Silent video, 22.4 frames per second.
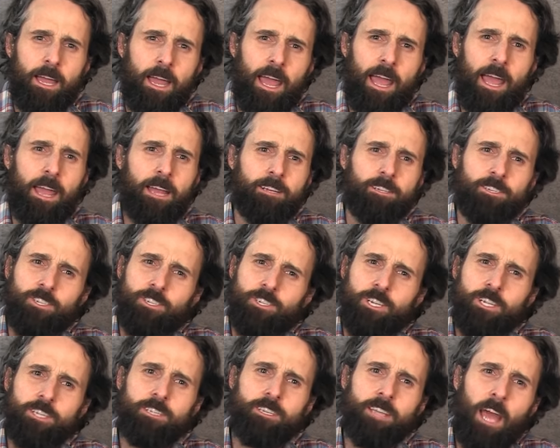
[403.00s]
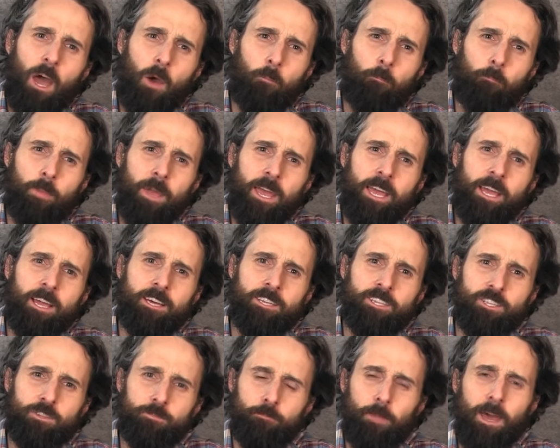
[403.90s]
And just how big a
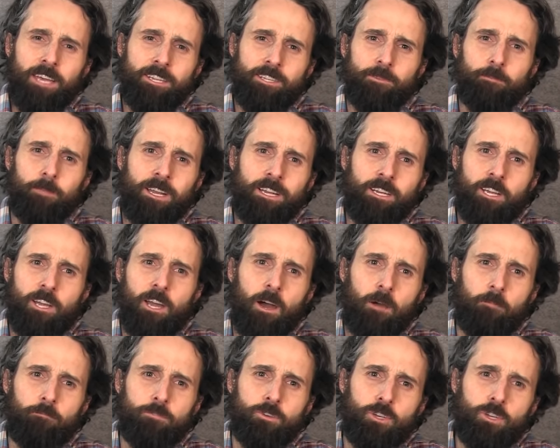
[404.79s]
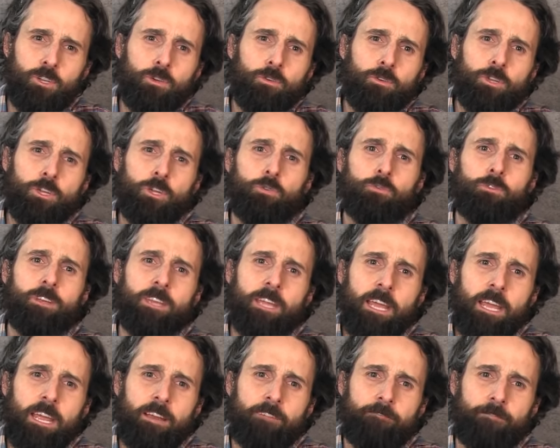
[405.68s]
specimen cub do you
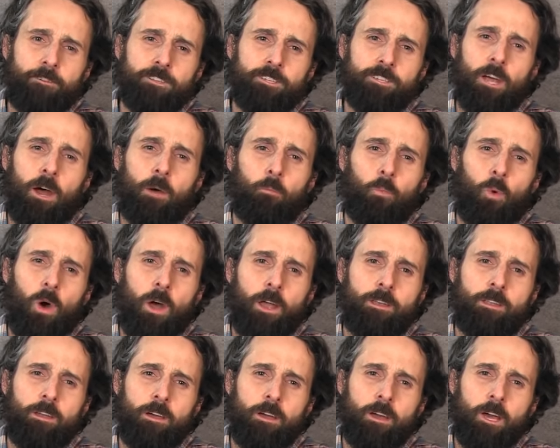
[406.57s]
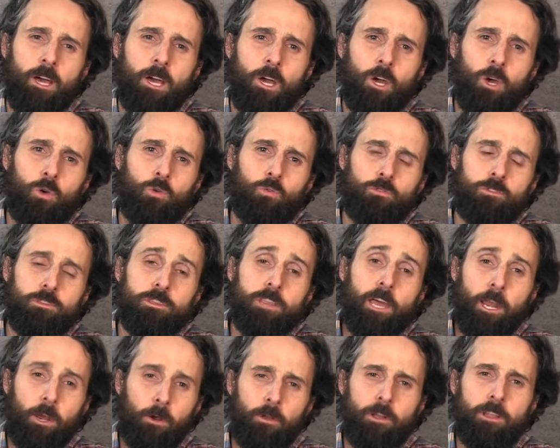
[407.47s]
need for someone who
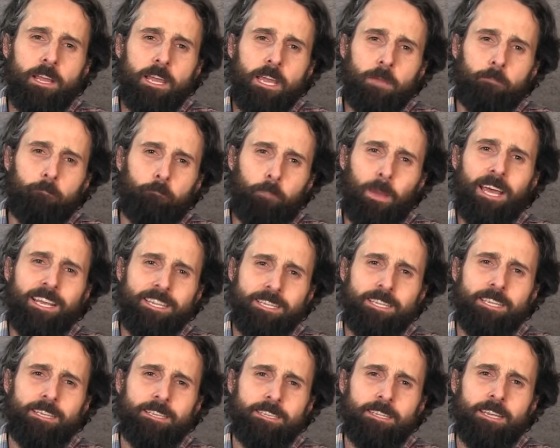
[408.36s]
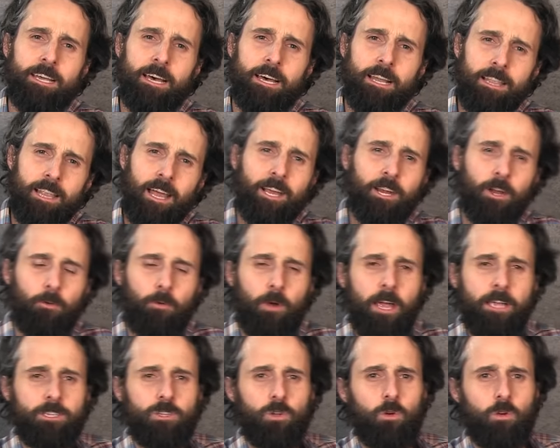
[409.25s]
literally pisses like a
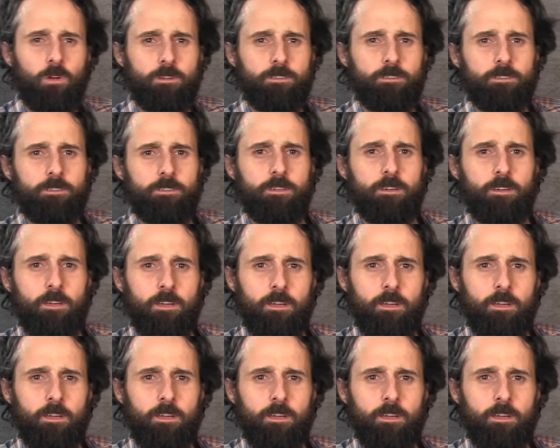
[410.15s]
racehorse?